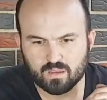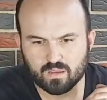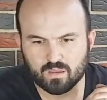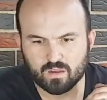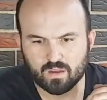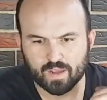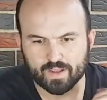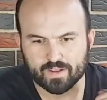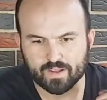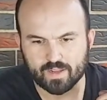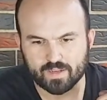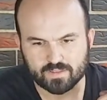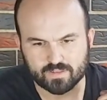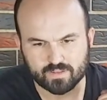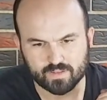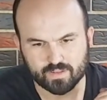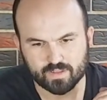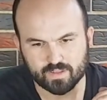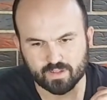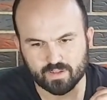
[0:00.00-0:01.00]
I actually
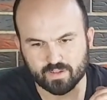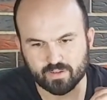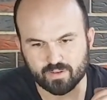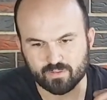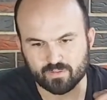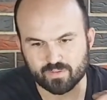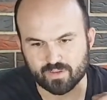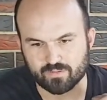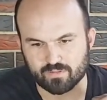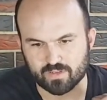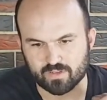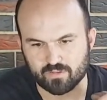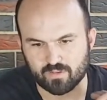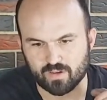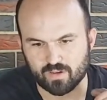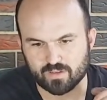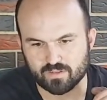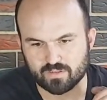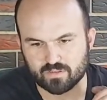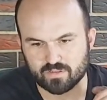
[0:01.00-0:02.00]
didn't know they
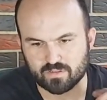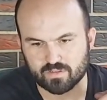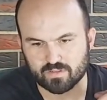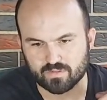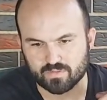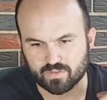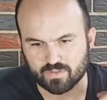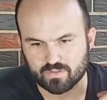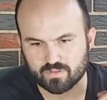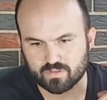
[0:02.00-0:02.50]
required the sleeves.